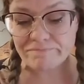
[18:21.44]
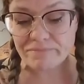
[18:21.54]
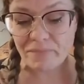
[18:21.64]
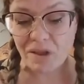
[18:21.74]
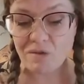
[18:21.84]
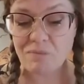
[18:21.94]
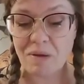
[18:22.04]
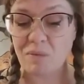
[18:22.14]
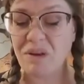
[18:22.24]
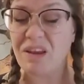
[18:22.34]
You've been
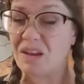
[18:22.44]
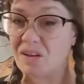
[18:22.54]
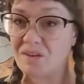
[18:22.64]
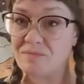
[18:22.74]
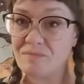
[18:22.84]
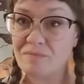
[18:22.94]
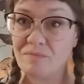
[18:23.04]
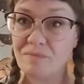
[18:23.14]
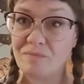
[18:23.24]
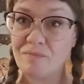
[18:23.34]
weak.
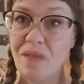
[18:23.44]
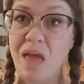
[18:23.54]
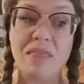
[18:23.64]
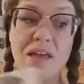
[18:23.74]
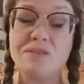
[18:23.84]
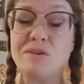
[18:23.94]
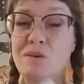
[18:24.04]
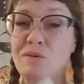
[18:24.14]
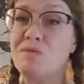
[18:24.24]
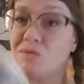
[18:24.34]
That's how
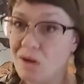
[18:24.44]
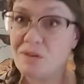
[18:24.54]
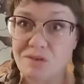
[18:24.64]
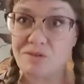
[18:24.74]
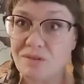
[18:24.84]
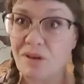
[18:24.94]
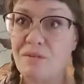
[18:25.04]
you judge yourself,